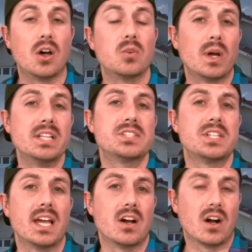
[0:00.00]
On
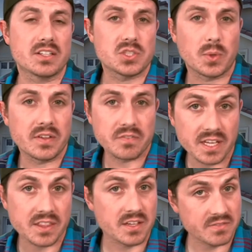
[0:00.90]
Wednesday, August
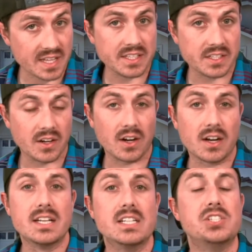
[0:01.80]
25th of that year,